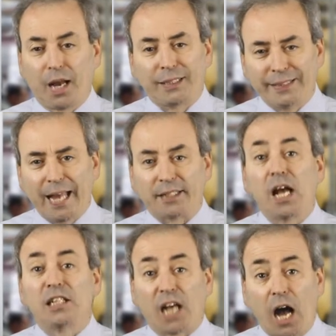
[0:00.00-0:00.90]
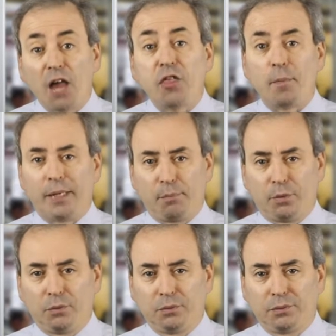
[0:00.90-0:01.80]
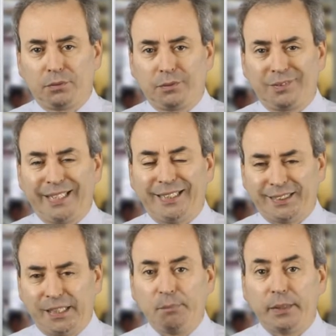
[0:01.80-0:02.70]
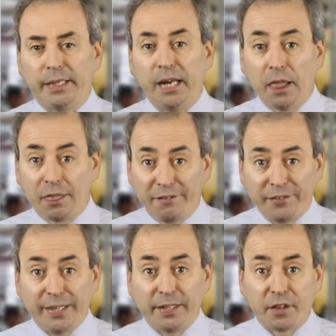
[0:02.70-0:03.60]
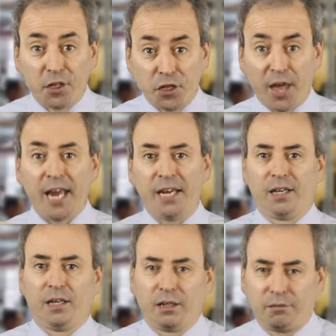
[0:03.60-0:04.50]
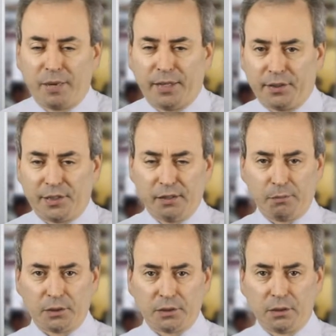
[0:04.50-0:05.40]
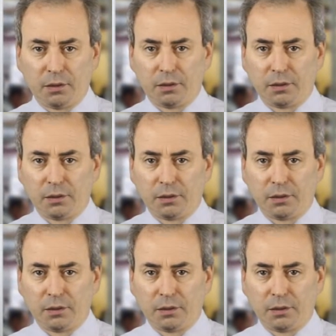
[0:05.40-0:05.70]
and yet to other people, it's simply the feeling that they have made achievements.